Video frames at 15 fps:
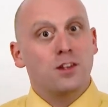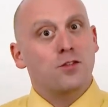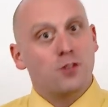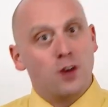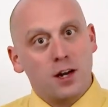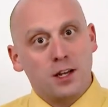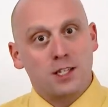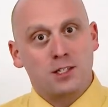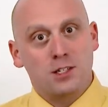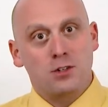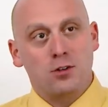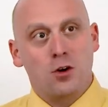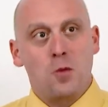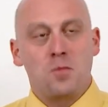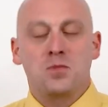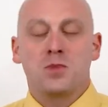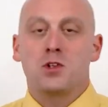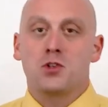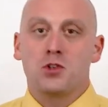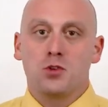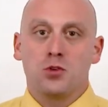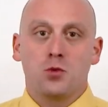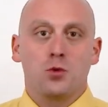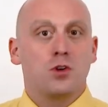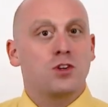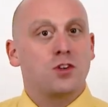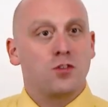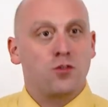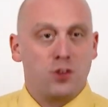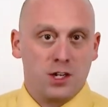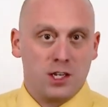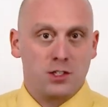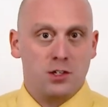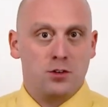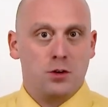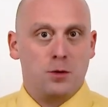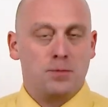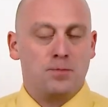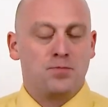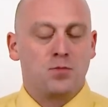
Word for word: Nephrotic Syndrome, 2. Nephritic Syndrome.